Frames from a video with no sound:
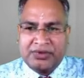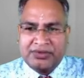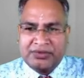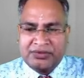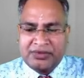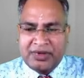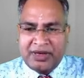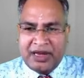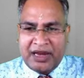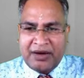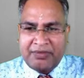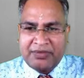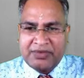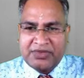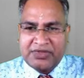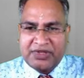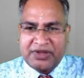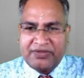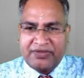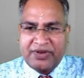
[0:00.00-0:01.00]
left
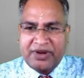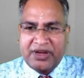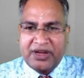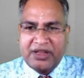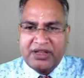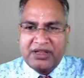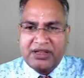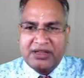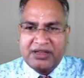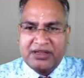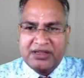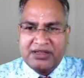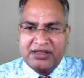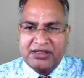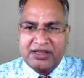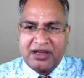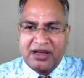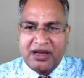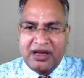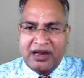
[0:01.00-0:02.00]
subtree is
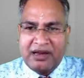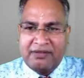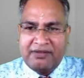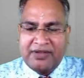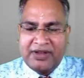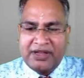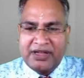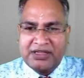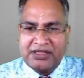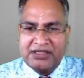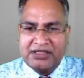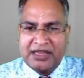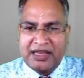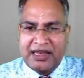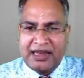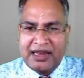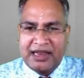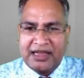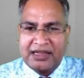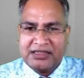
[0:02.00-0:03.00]
always
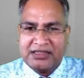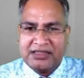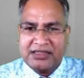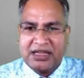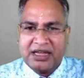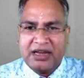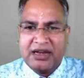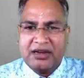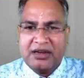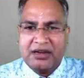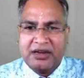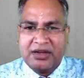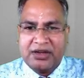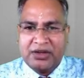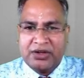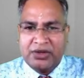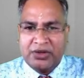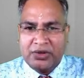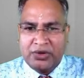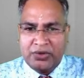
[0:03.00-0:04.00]
less than
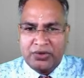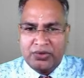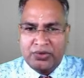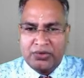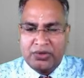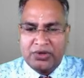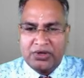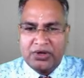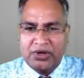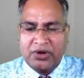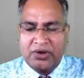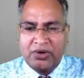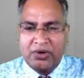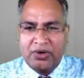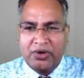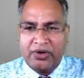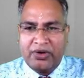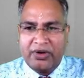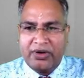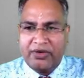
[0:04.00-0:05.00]
root node
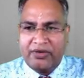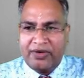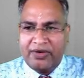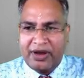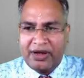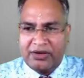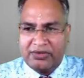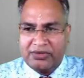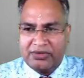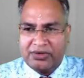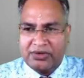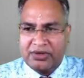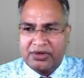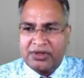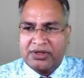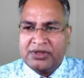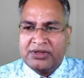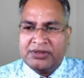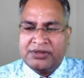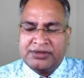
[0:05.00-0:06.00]
value.
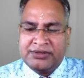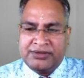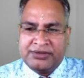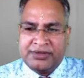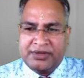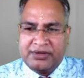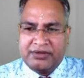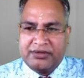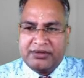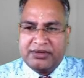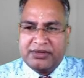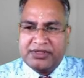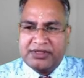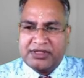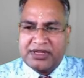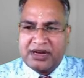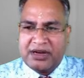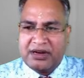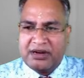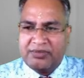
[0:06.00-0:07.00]

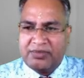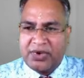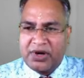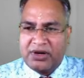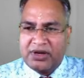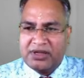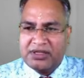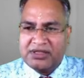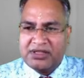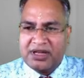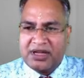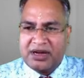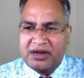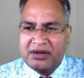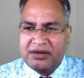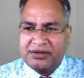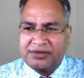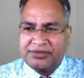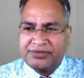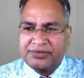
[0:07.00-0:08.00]
Second point is that
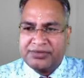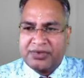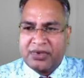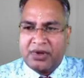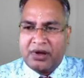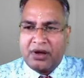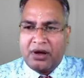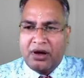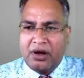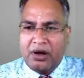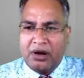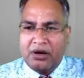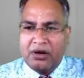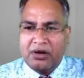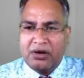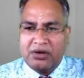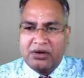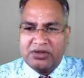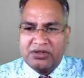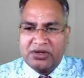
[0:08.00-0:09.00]
all
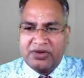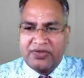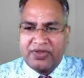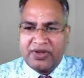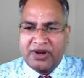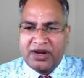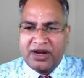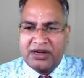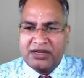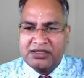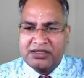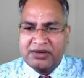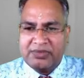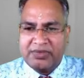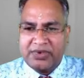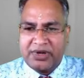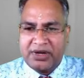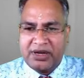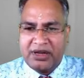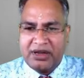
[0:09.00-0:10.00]
nodes of the right
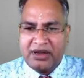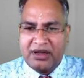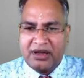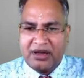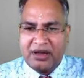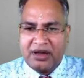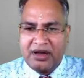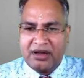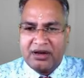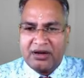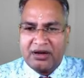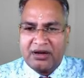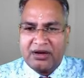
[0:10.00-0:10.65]
subtree are